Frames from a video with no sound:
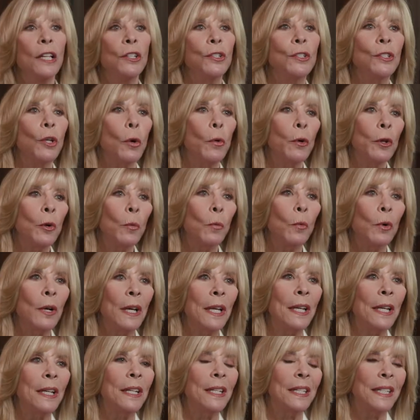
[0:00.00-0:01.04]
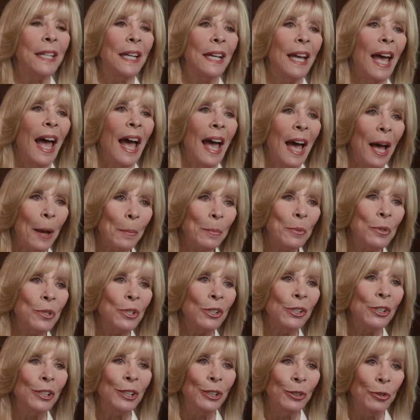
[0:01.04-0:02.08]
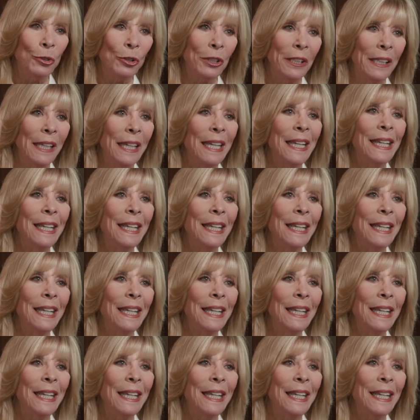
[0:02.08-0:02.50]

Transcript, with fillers: So it was absolutely